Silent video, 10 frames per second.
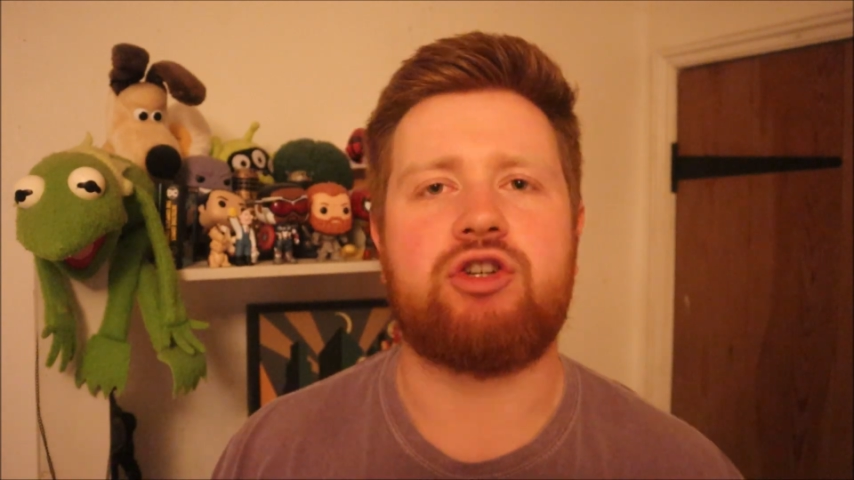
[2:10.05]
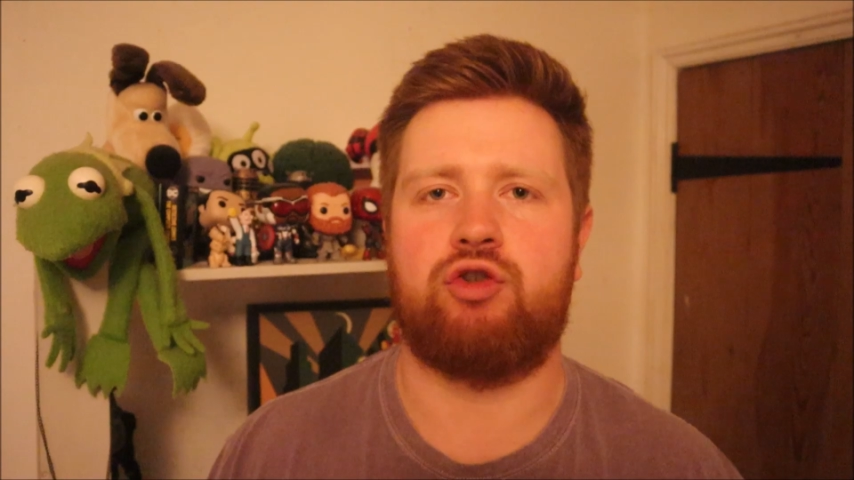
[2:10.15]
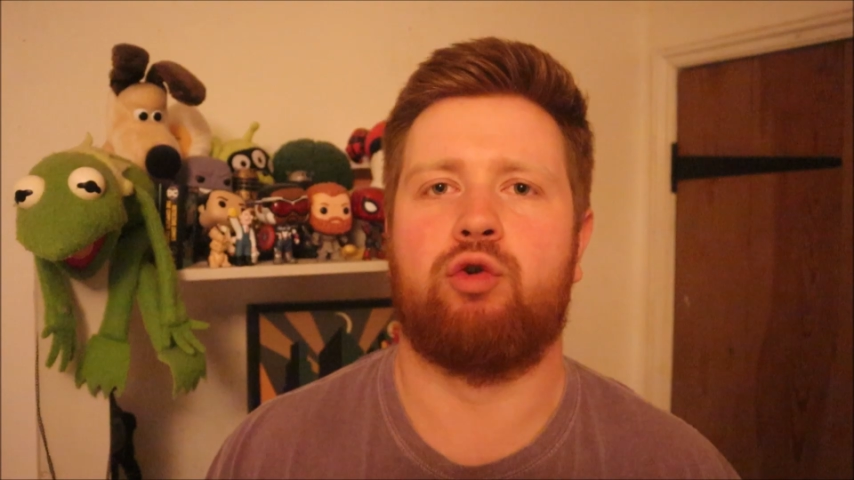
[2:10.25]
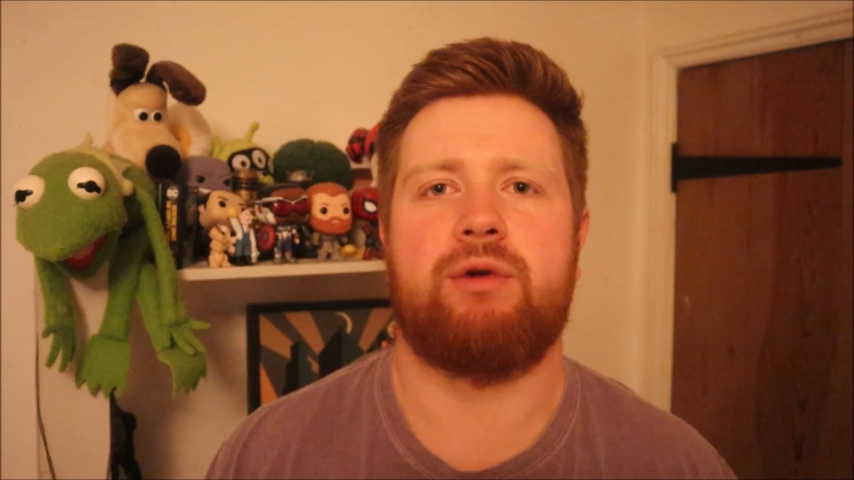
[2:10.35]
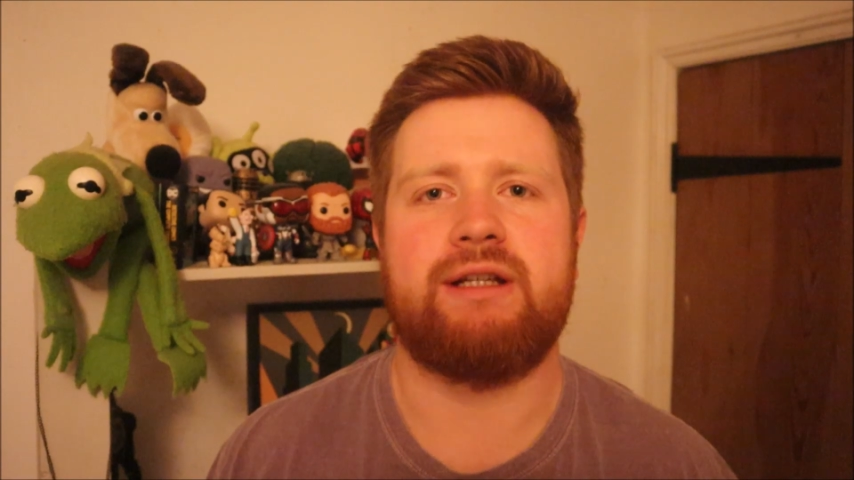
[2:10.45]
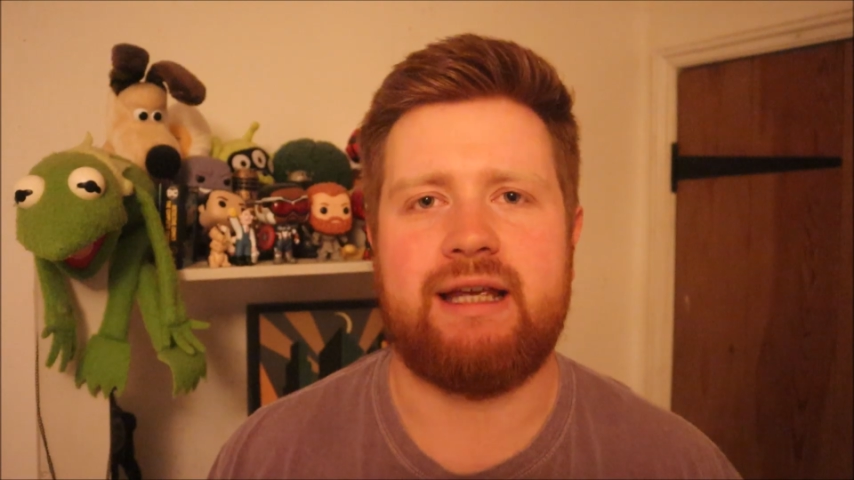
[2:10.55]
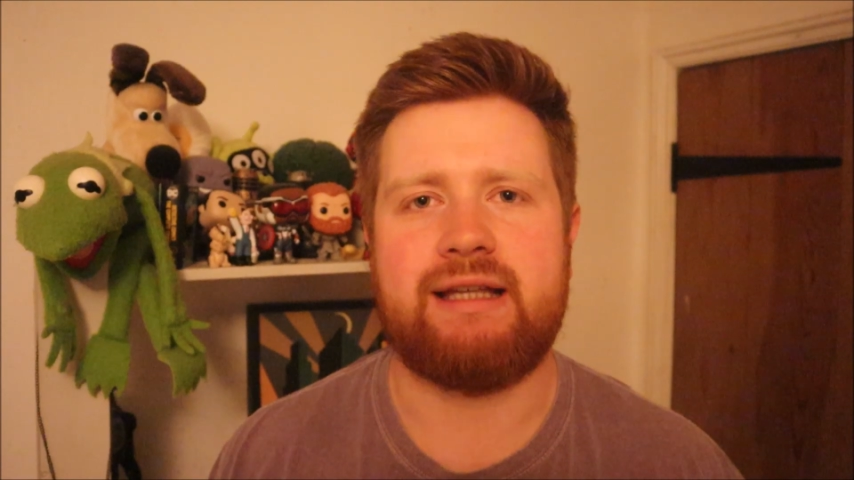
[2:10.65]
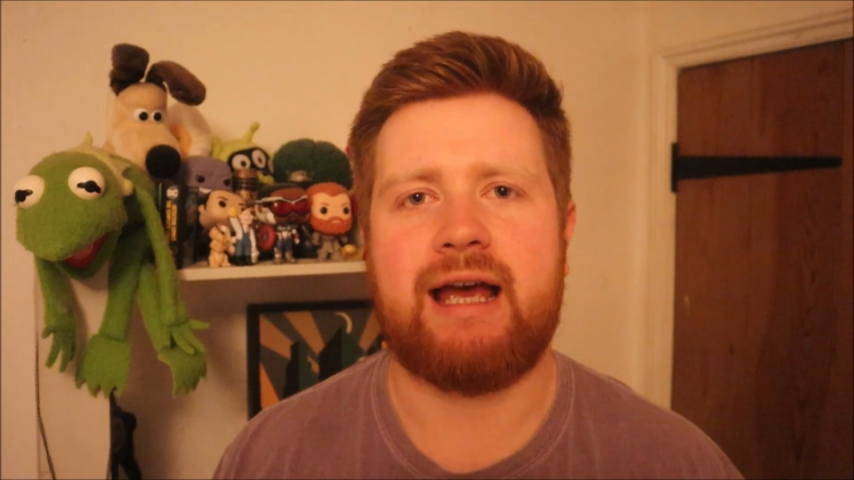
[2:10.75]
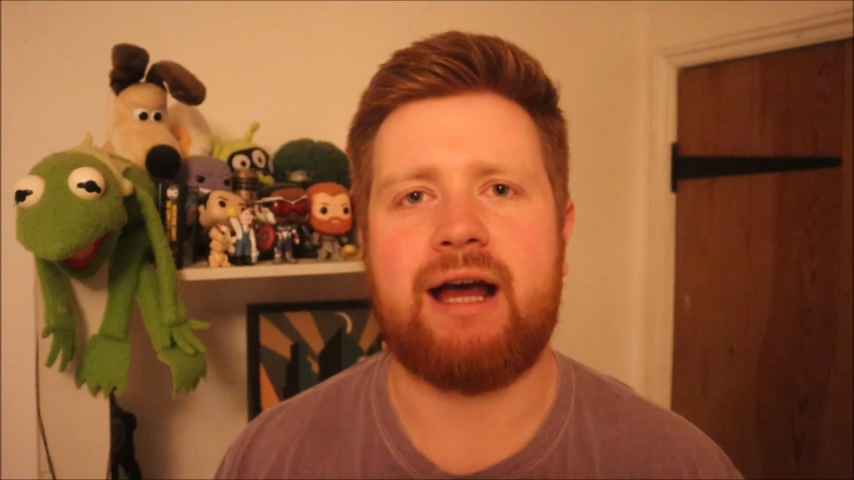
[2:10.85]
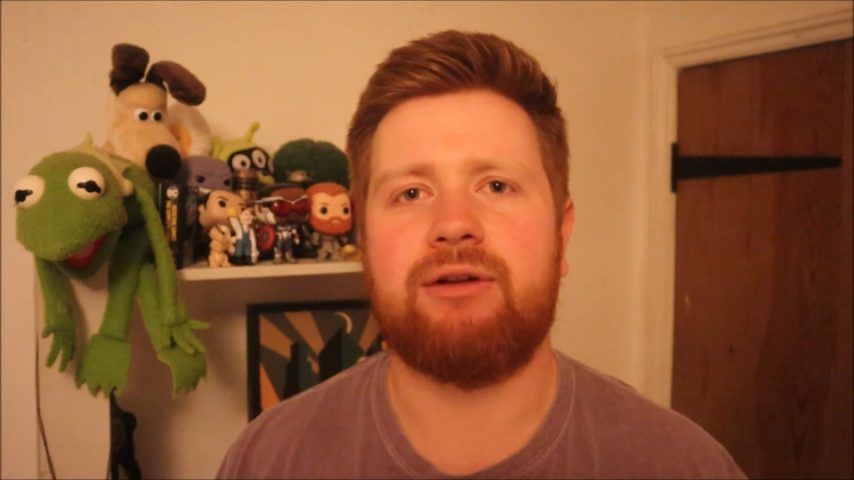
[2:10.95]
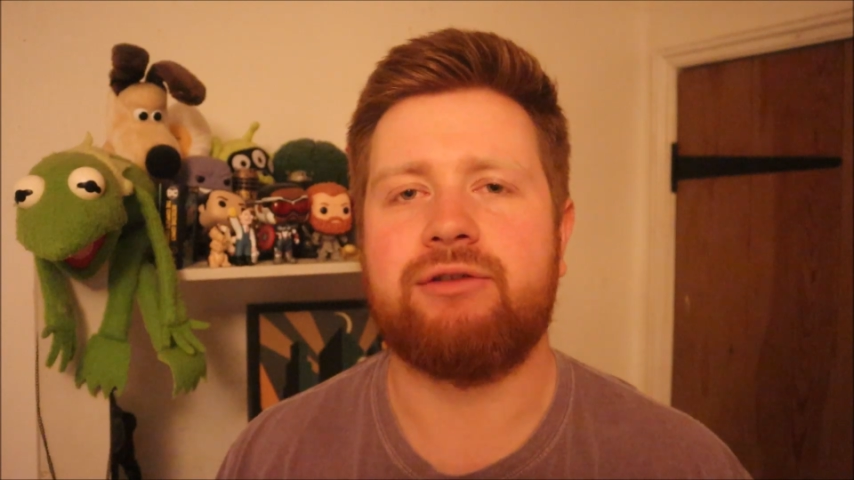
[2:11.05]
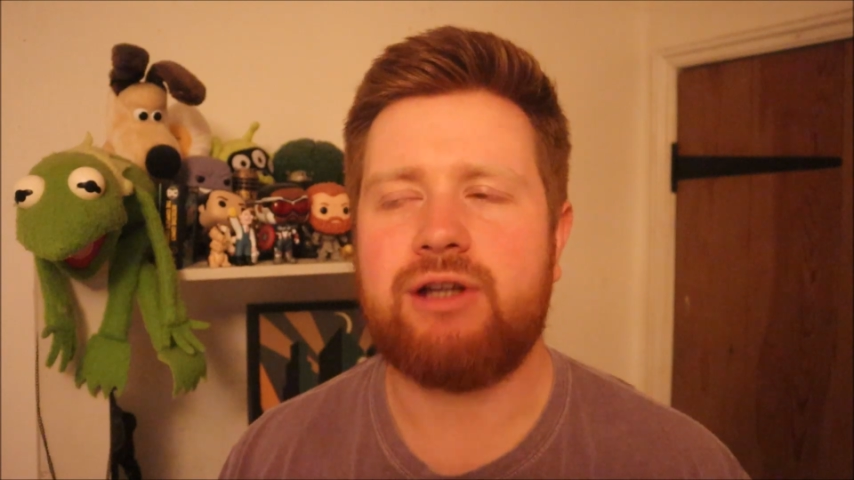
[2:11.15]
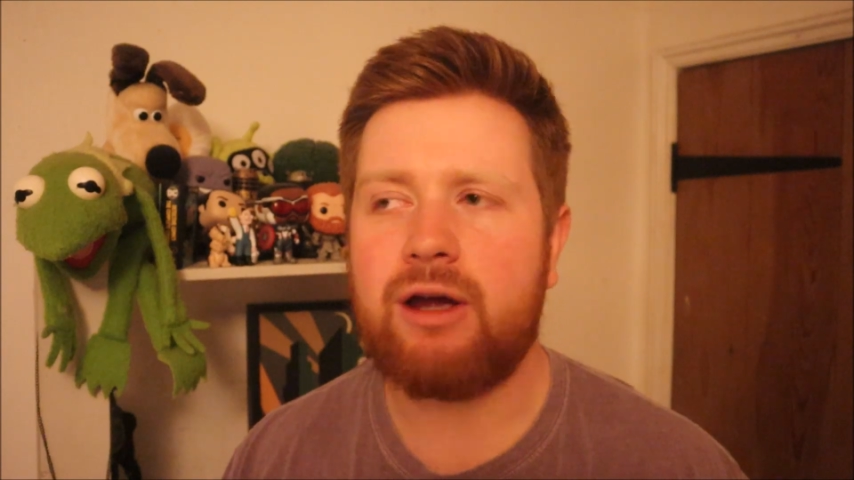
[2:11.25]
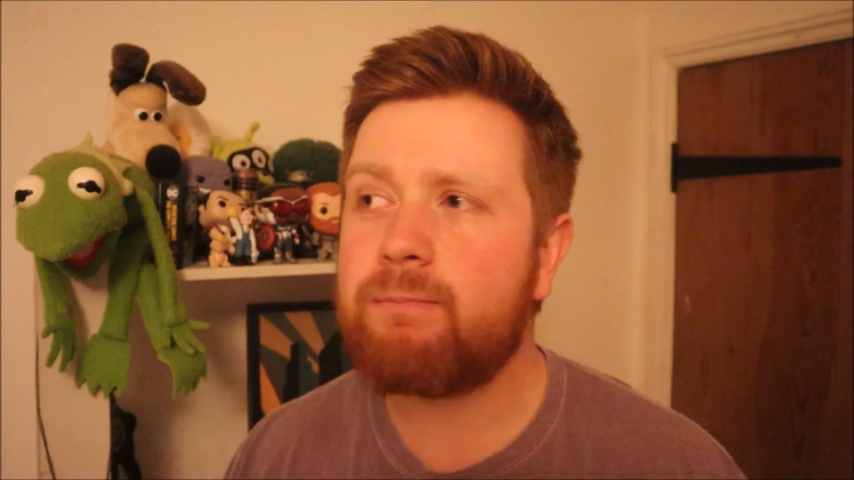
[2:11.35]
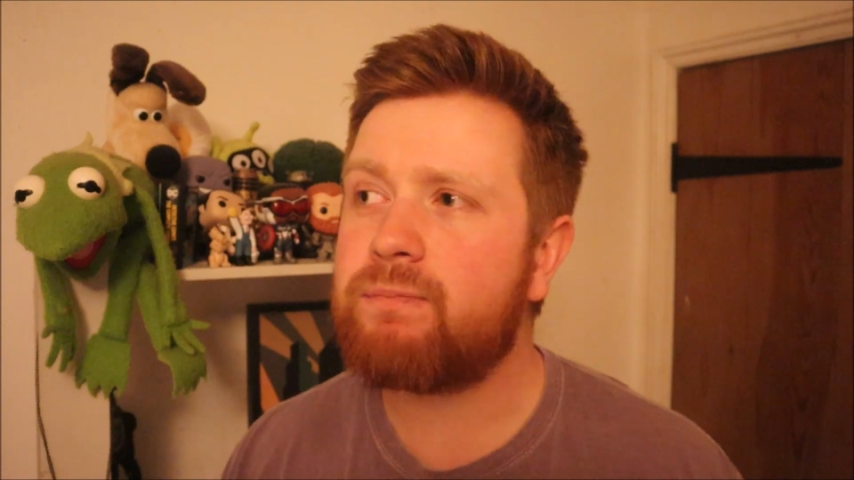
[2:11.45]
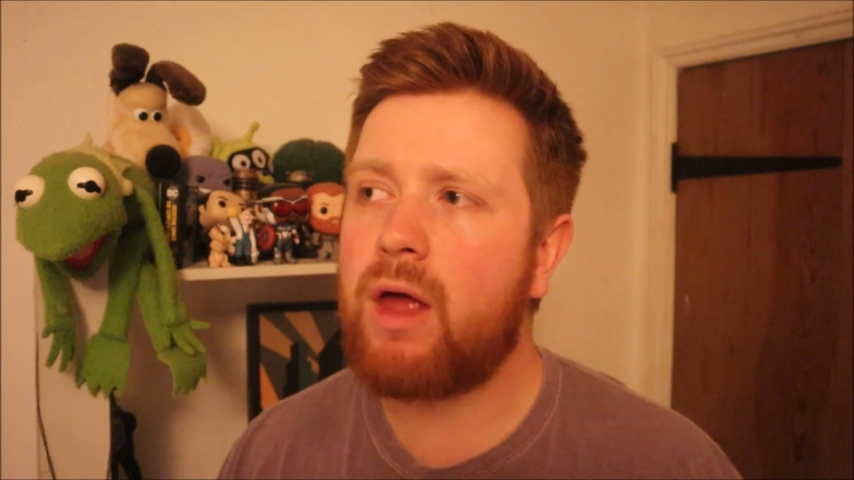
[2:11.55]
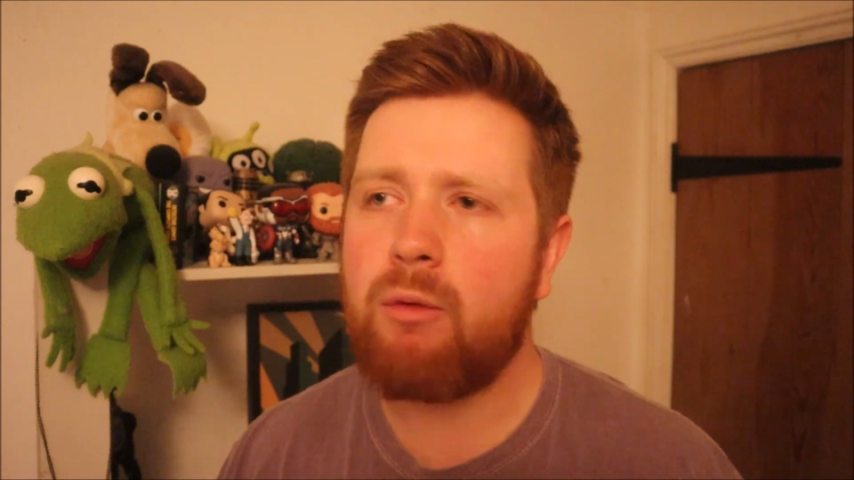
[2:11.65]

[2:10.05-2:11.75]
story details are